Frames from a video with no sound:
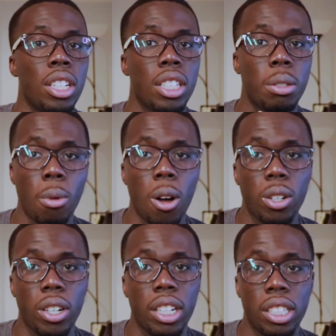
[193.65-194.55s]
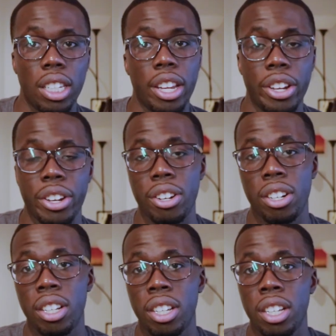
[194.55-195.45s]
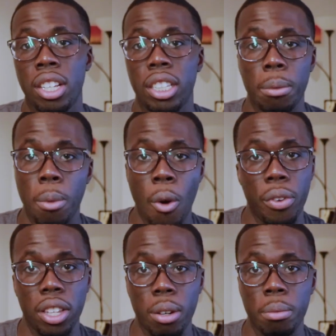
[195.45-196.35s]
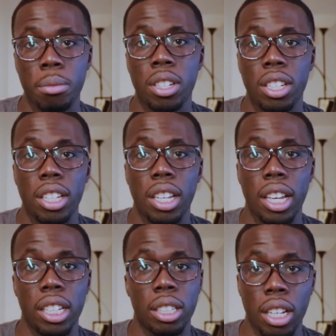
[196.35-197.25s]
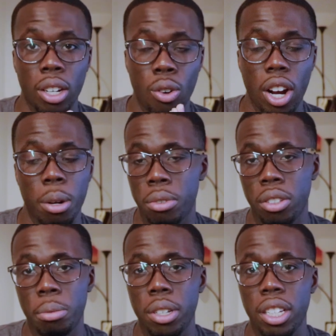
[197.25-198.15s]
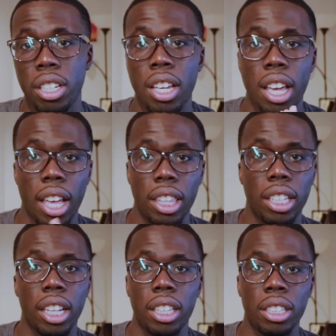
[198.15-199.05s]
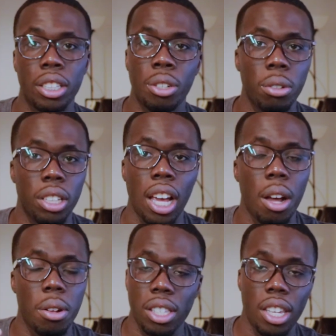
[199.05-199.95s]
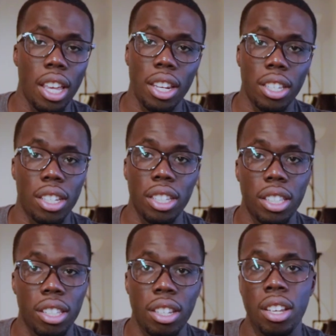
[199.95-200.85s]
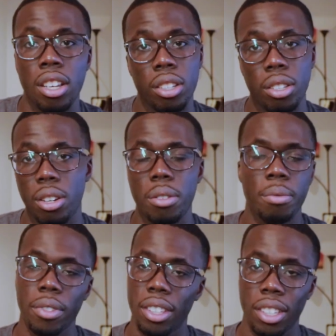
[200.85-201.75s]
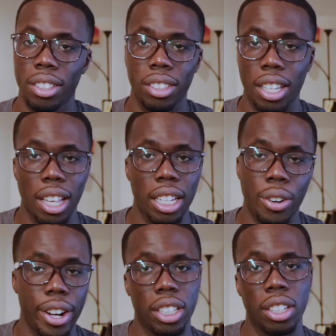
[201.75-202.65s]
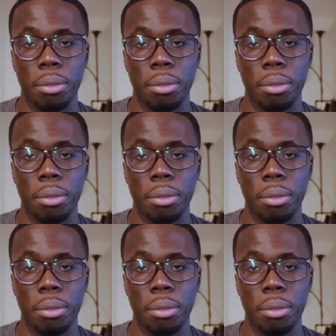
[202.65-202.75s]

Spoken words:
smaller and skinnier than both of them is incredible to me. And I think like this shows like how insane this is. So that's crazy.